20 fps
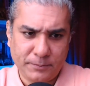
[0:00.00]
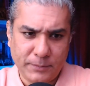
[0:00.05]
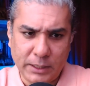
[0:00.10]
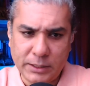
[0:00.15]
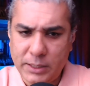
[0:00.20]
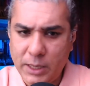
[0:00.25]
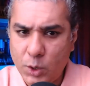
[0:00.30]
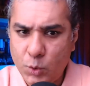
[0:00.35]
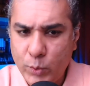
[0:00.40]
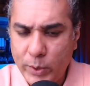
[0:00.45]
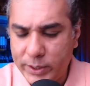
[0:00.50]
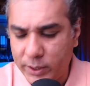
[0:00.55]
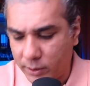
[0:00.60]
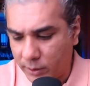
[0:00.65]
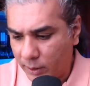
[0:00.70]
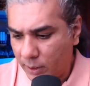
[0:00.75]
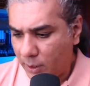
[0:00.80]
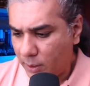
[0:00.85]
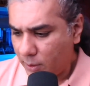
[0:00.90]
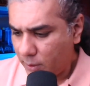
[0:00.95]

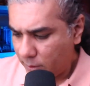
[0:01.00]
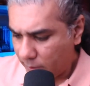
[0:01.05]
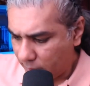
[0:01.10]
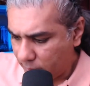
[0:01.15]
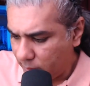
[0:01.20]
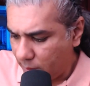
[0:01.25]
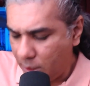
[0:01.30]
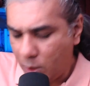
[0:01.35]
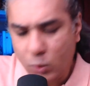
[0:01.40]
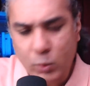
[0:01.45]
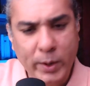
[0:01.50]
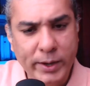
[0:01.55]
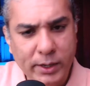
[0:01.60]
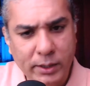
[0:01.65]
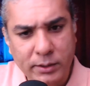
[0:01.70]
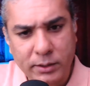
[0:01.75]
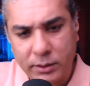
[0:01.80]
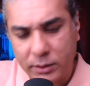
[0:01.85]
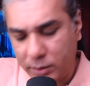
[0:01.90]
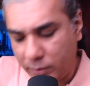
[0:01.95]

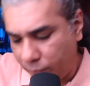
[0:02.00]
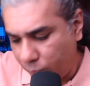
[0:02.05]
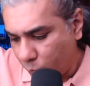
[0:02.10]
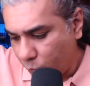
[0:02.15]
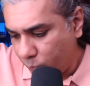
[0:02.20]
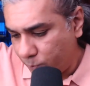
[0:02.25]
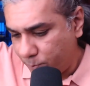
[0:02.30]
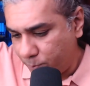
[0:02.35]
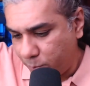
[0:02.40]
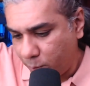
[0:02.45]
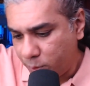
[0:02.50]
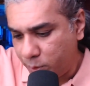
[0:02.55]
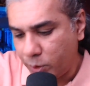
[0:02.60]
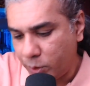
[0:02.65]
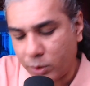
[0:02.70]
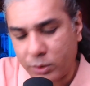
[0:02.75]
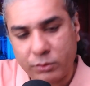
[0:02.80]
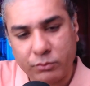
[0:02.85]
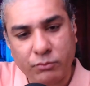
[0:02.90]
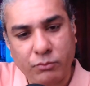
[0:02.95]
if you put
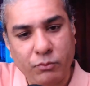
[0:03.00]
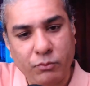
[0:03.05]
your